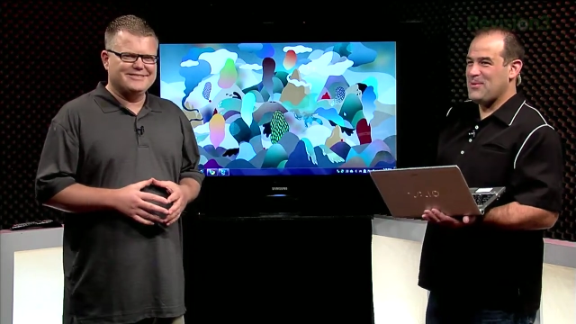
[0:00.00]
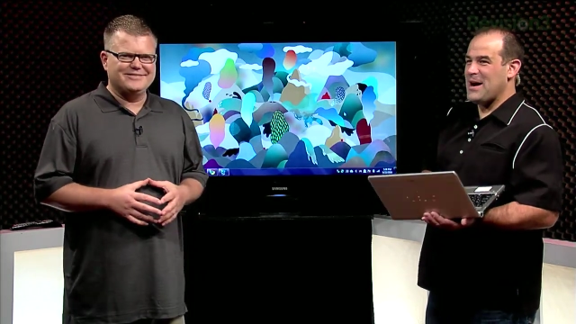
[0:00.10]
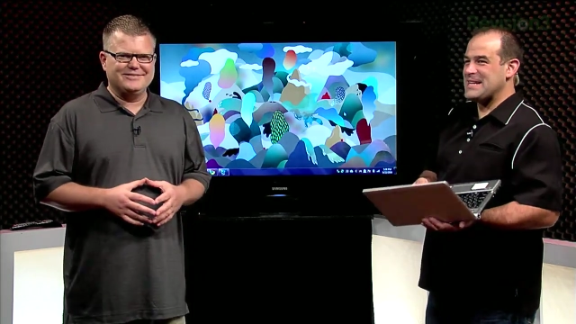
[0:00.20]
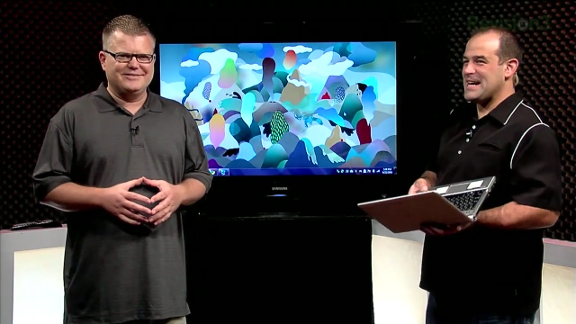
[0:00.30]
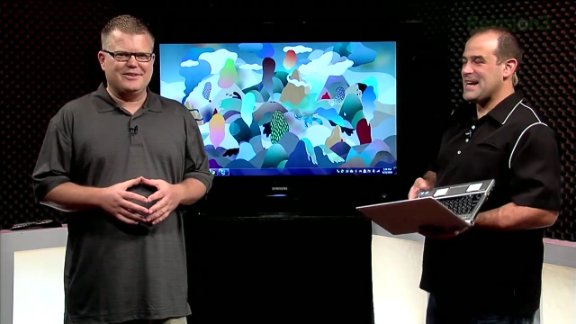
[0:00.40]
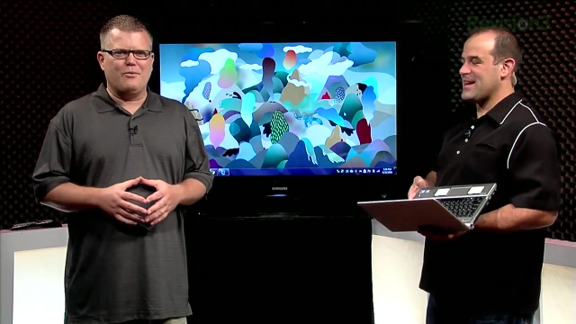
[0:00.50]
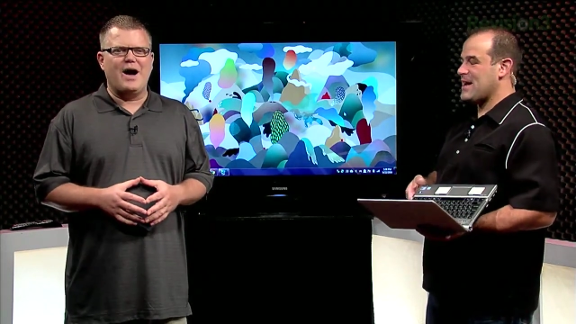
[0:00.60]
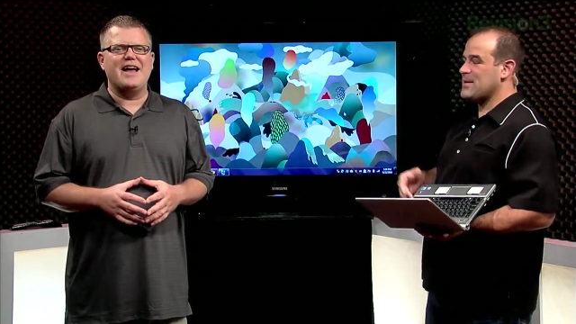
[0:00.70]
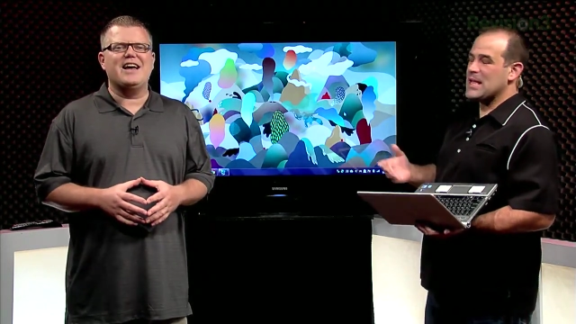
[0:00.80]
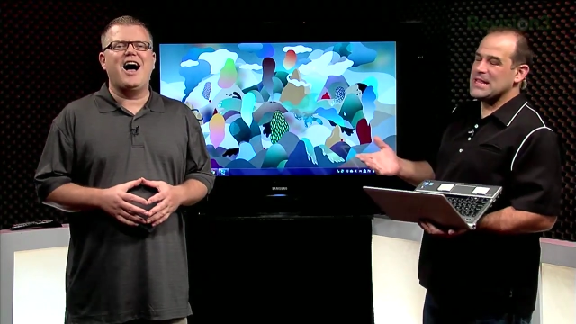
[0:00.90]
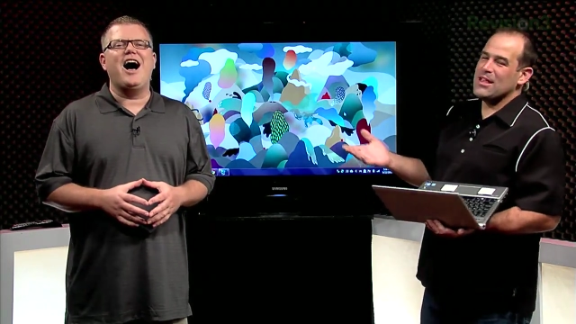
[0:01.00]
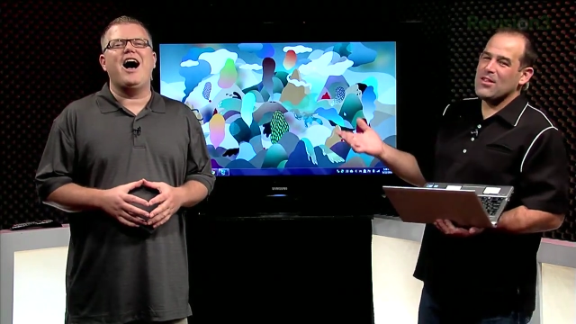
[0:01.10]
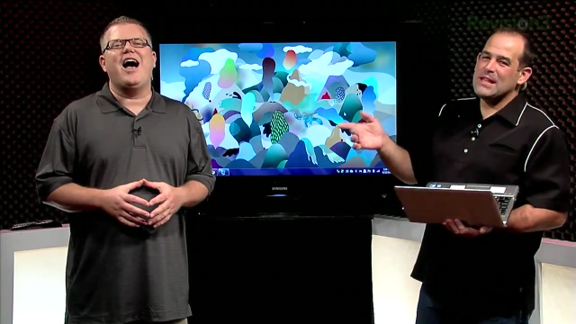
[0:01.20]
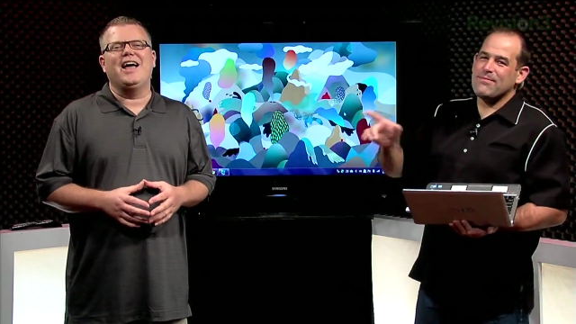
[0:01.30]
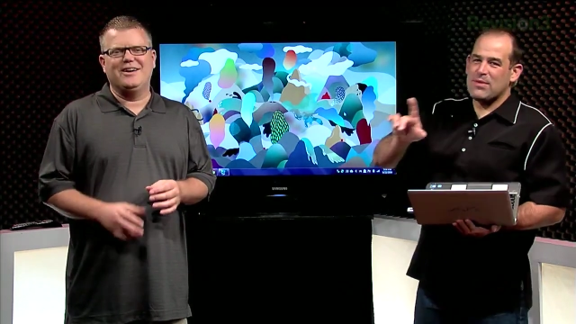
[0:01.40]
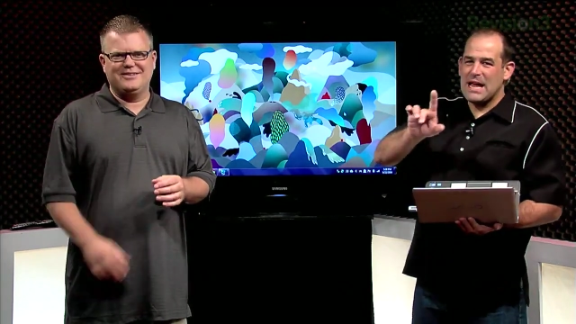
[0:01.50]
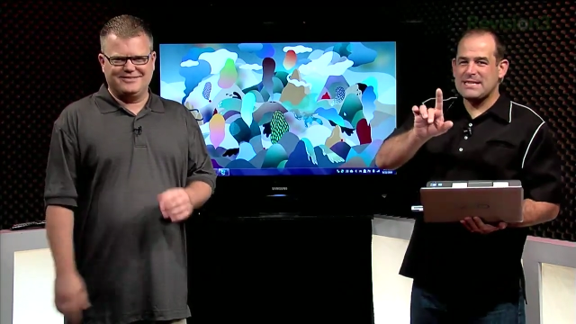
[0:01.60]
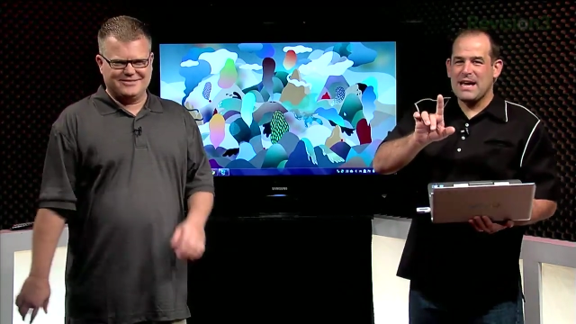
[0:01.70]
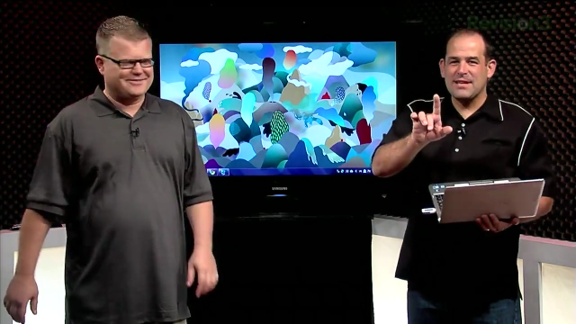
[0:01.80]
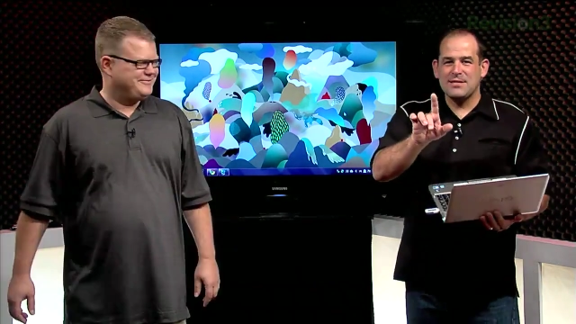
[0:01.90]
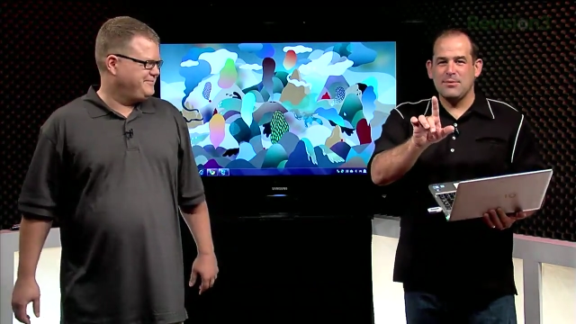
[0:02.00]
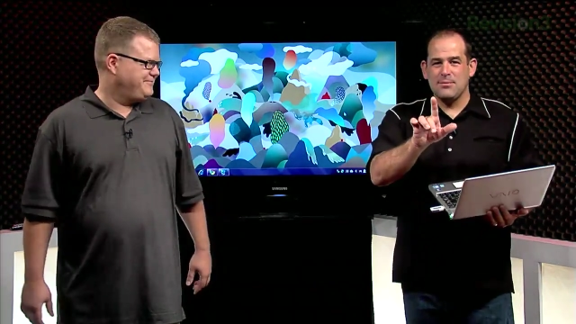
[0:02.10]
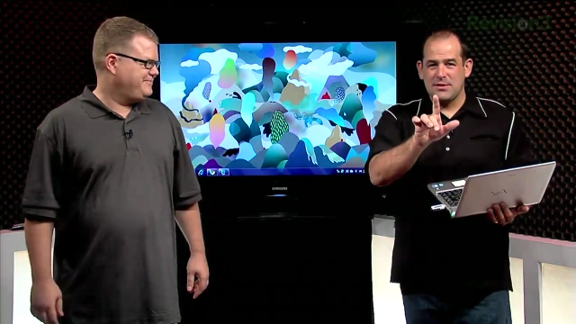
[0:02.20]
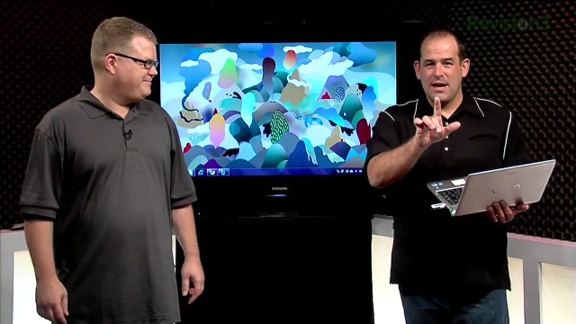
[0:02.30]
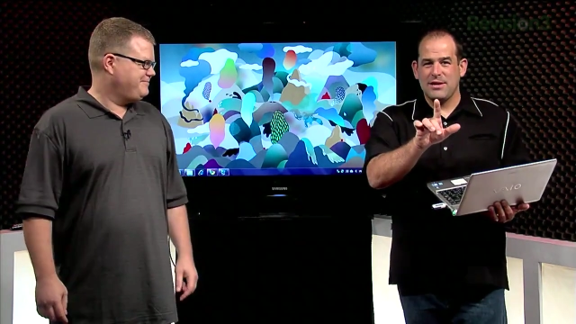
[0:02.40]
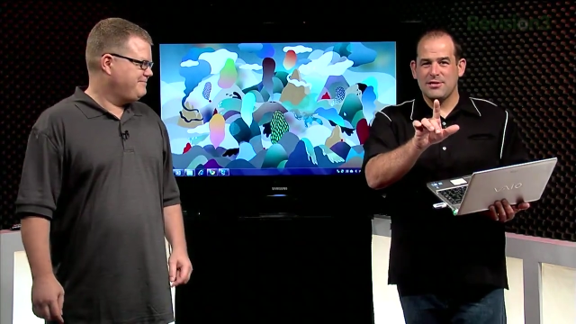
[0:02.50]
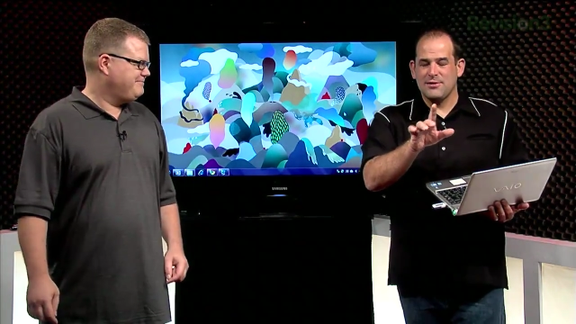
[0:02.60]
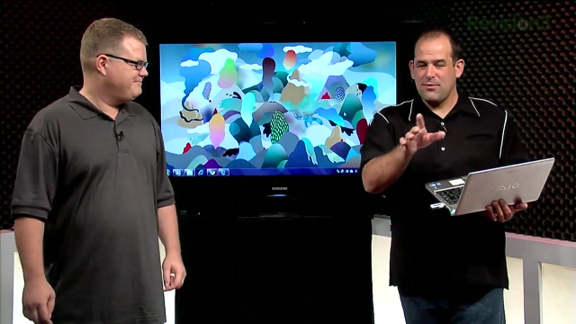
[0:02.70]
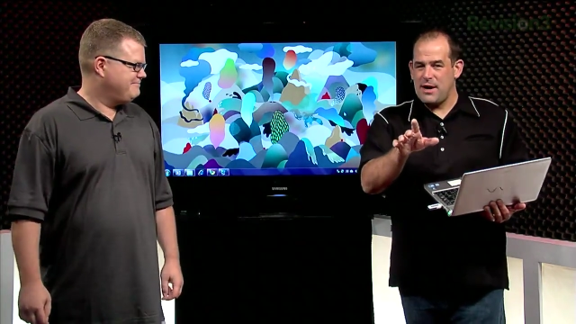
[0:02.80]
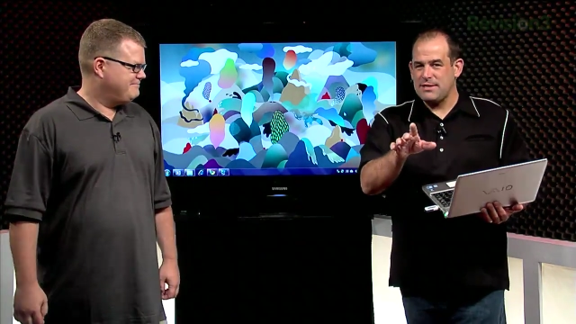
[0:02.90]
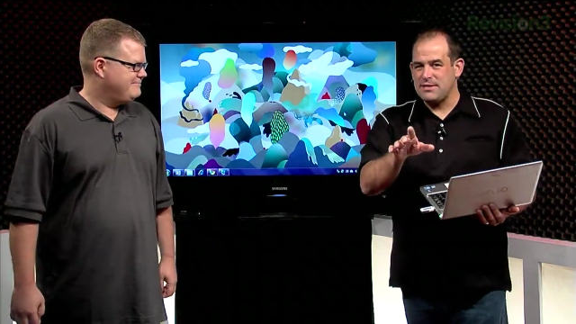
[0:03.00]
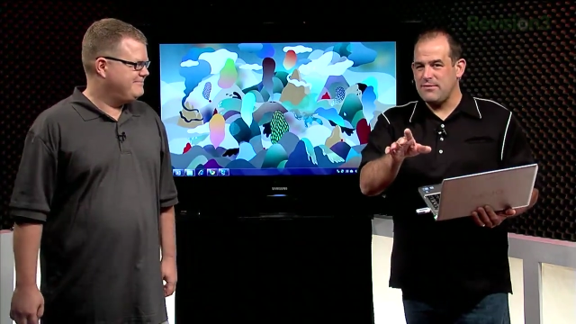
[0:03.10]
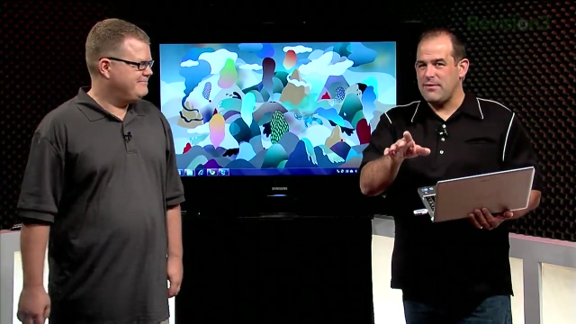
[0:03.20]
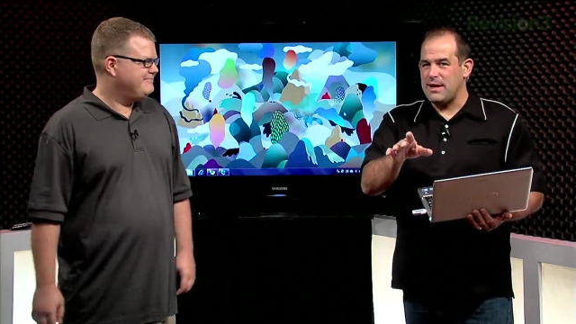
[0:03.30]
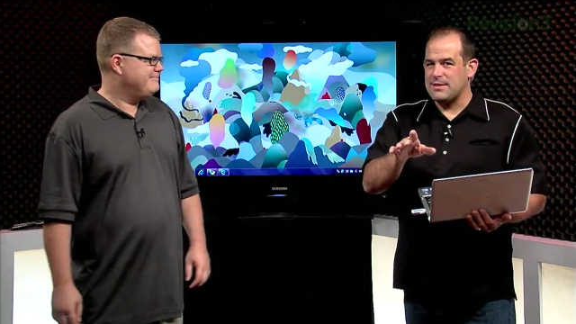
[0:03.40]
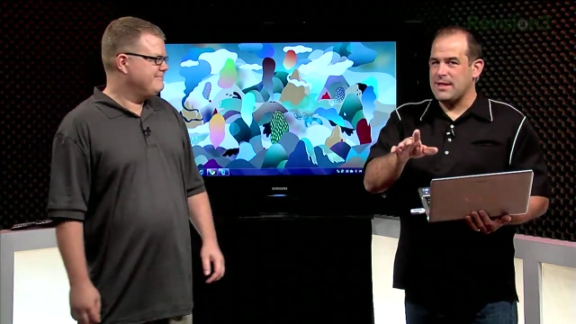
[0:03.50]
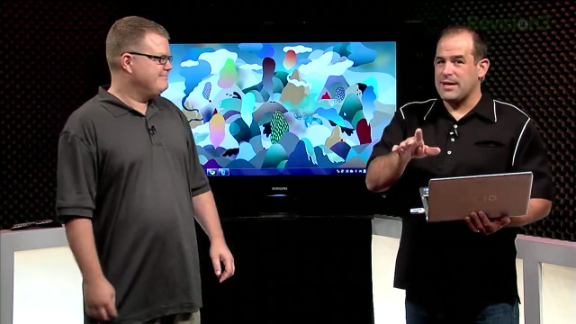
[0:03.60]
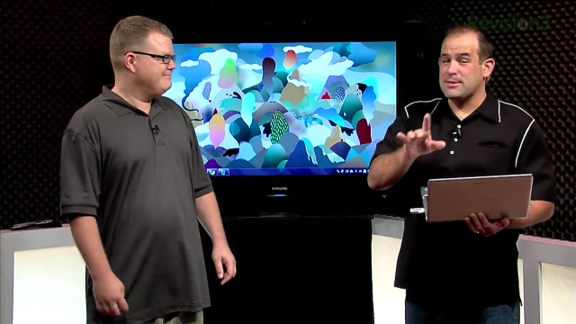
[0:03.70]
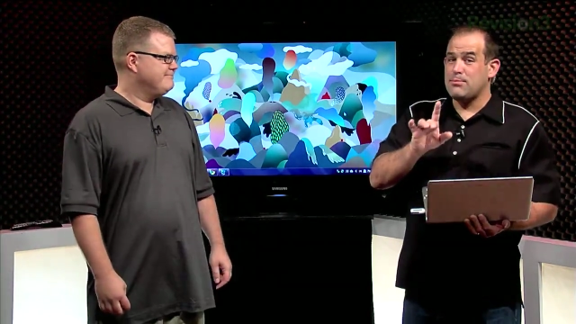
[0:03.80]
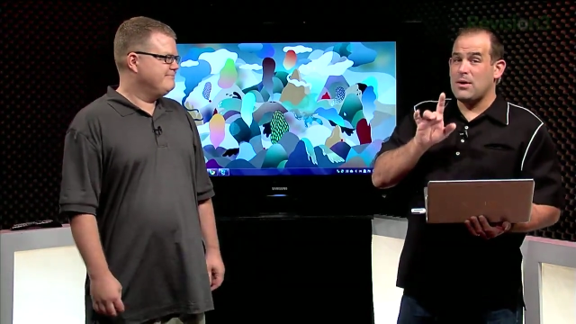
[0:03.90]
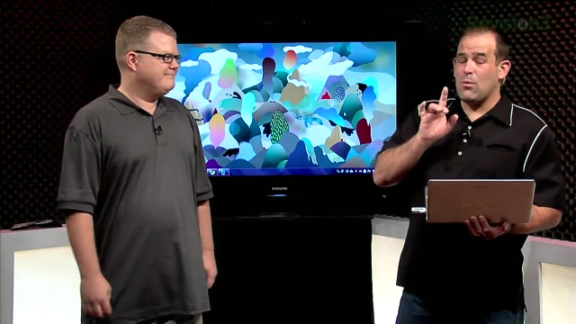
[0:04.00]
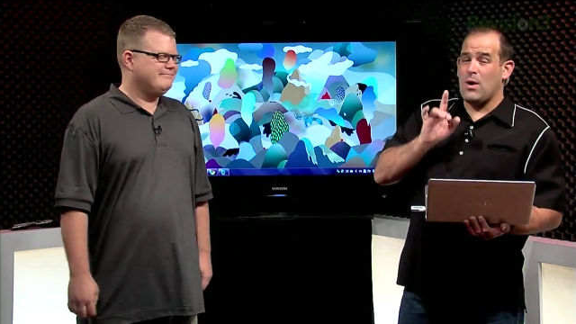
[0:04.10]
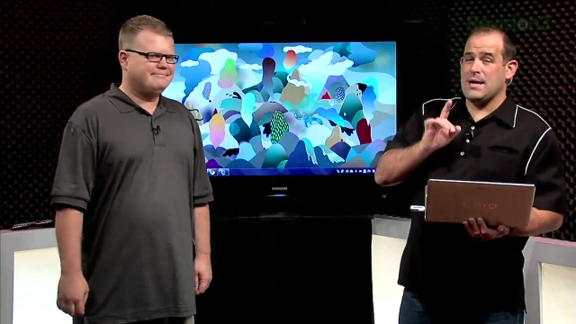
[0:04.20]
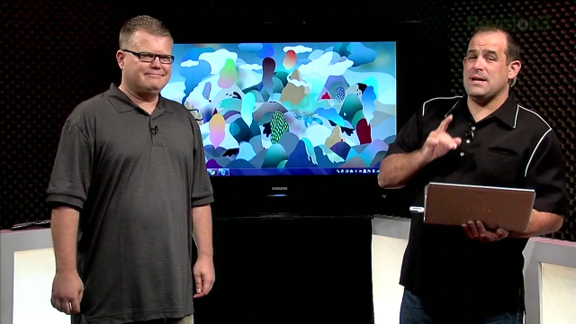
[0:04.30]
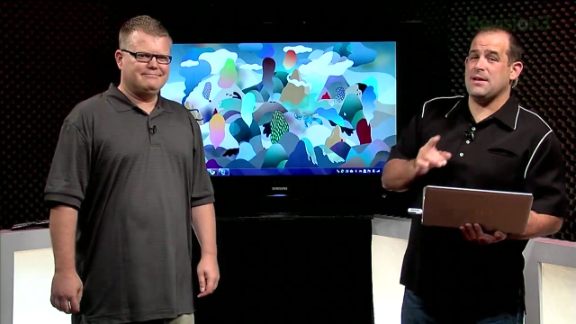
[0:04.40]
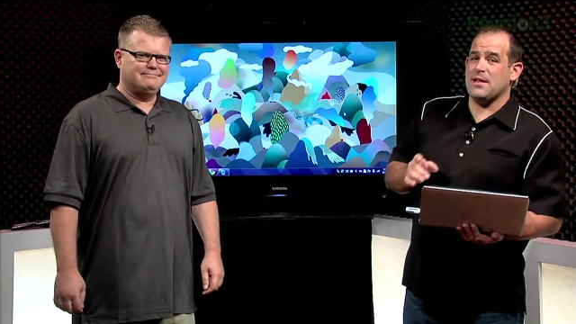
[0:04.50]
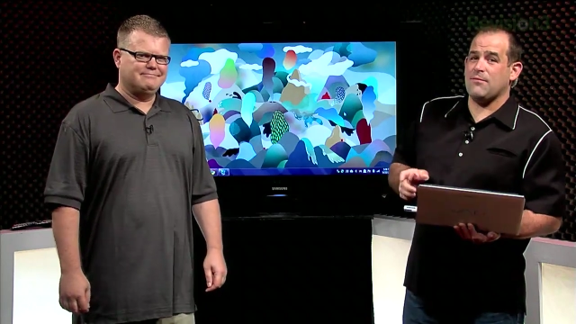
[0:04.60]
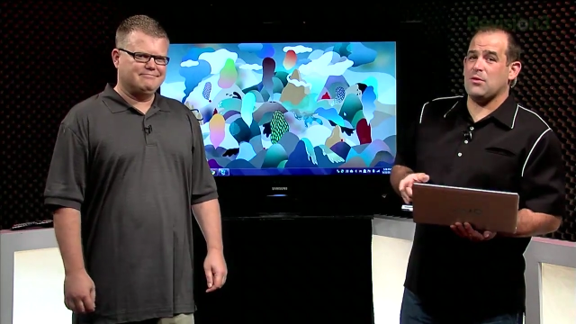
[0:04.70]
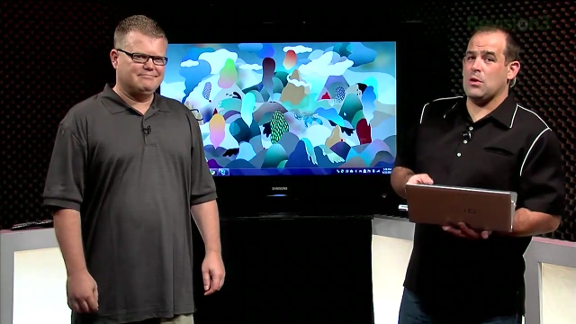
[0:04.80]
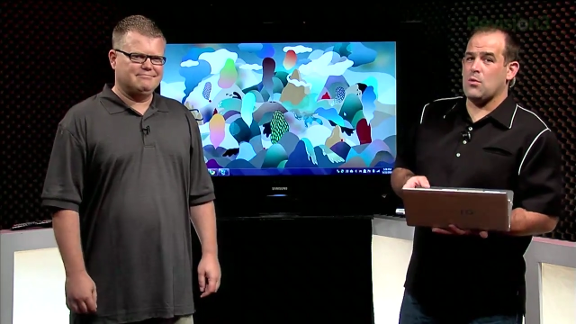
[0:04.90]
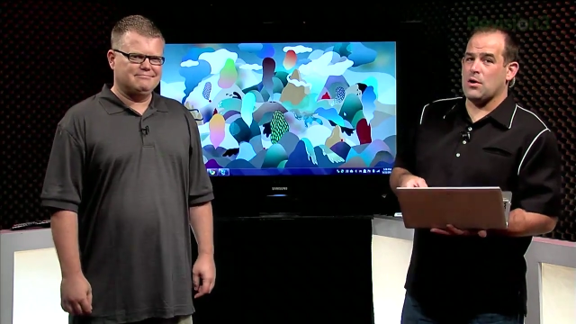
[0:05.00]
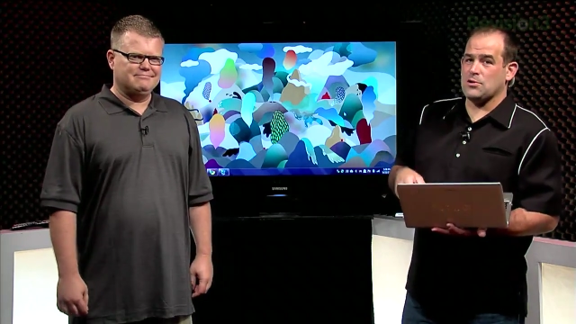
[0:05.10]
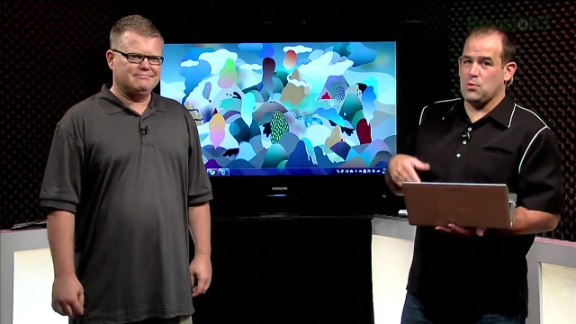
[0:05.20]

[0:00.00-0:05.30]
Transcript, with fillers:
Speaker 1: WiDi? Why It's got some limitations for HD fans, Lex, but why definitely works.